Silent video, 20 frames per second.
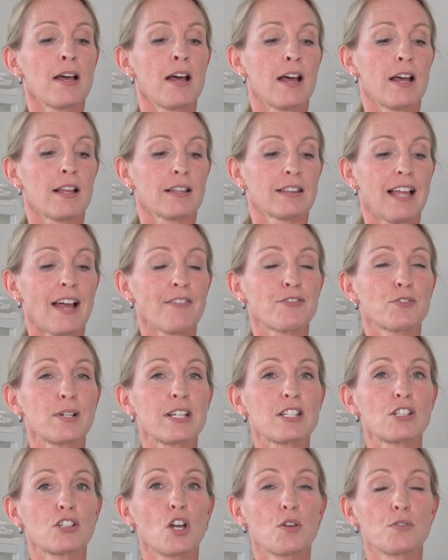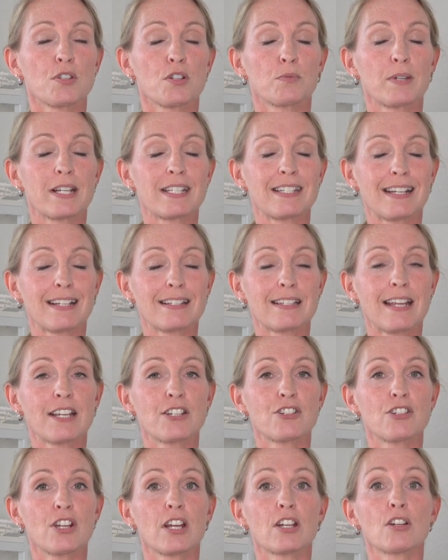left wrist goes in wrist
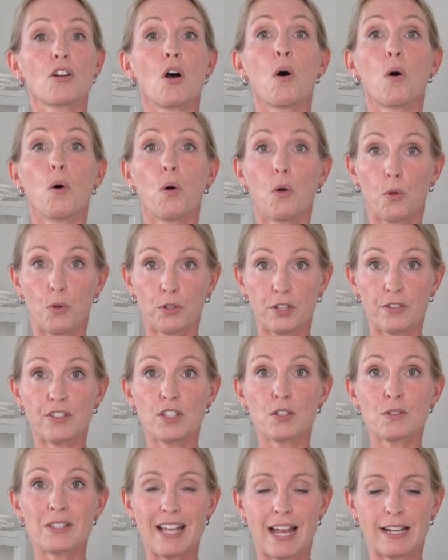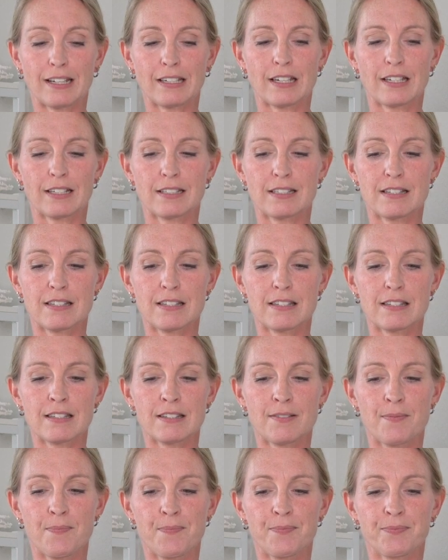extension, hold a few seconds,
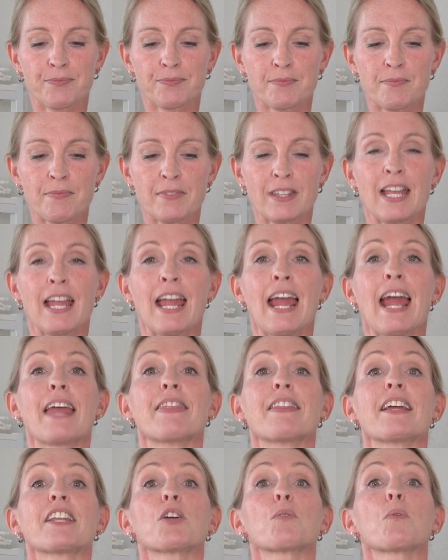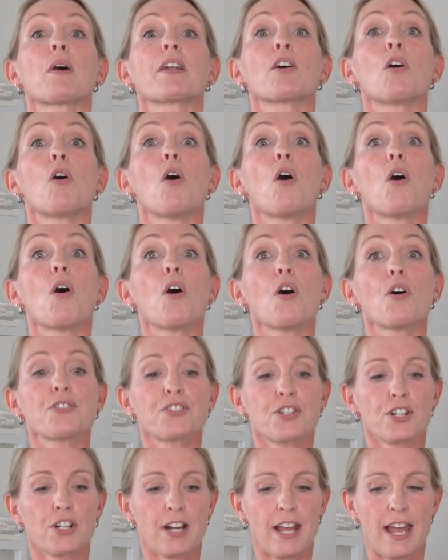and then you want to
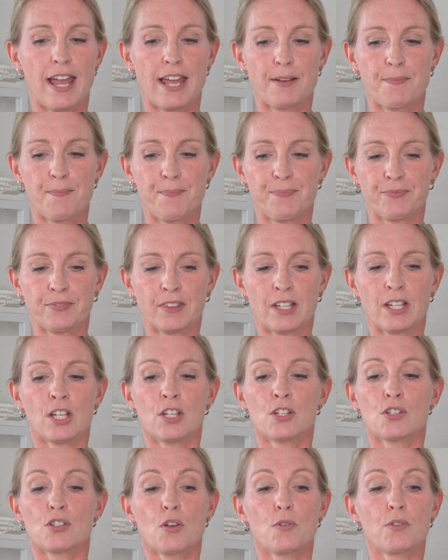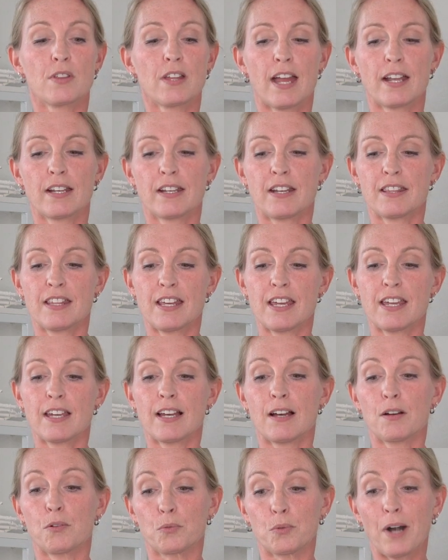alternate. So then the
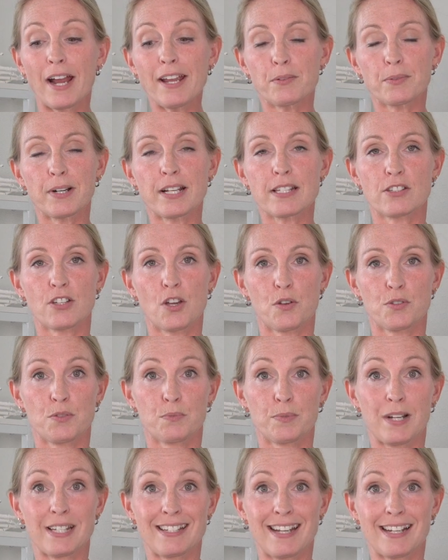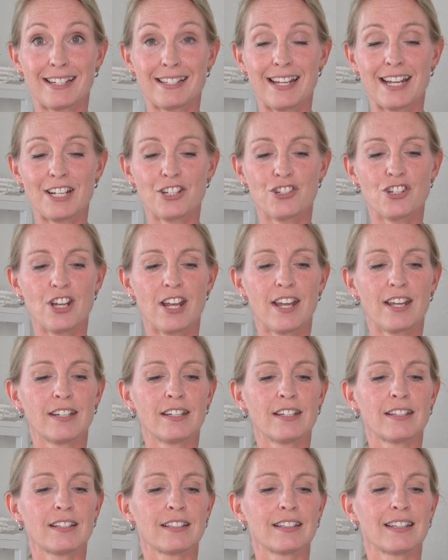right wrist goes in wrist
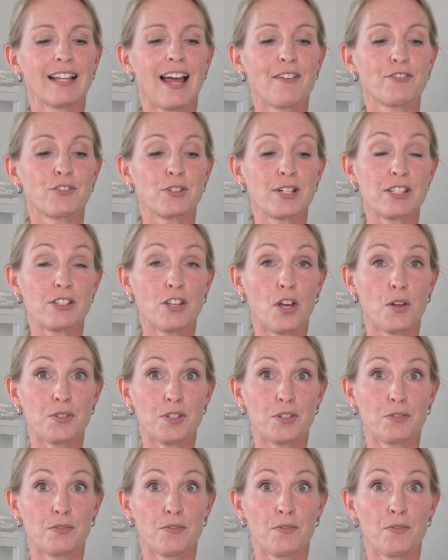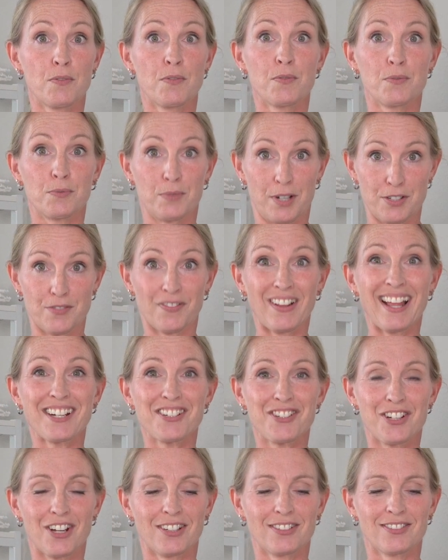extension, left wrist goes in wrist
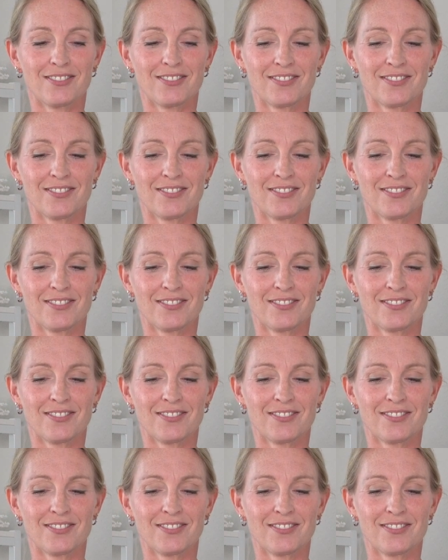flexion,